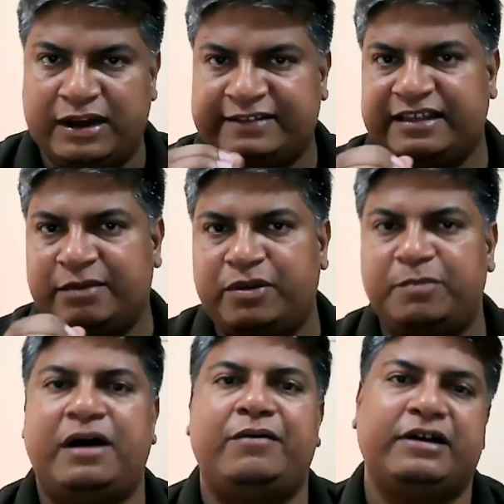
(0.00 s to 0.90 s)
For
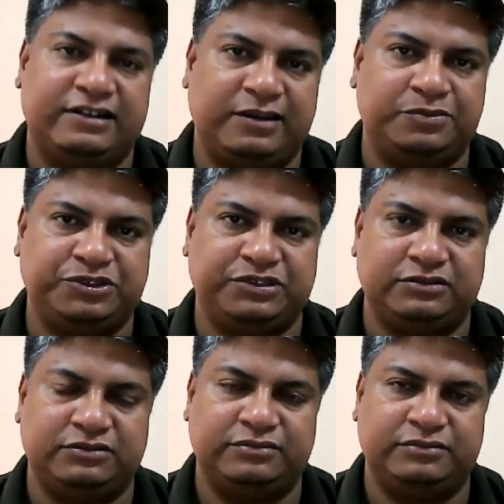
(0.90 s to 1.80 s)
example, power consumption.
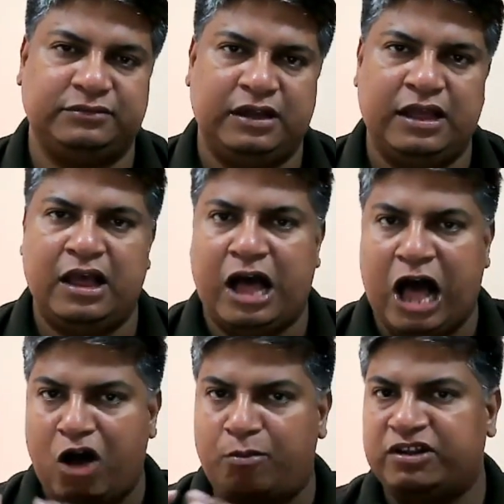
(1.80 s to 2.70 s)

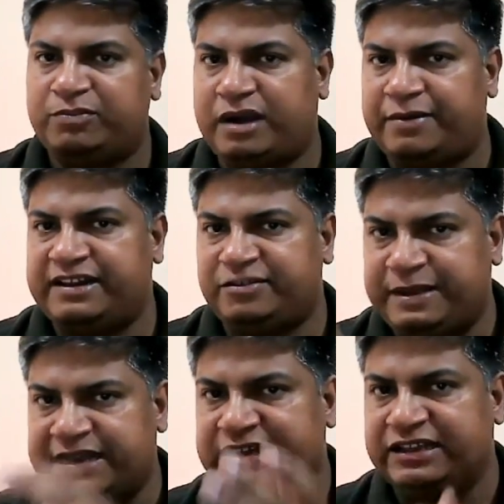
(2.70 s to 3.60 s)
How much power is being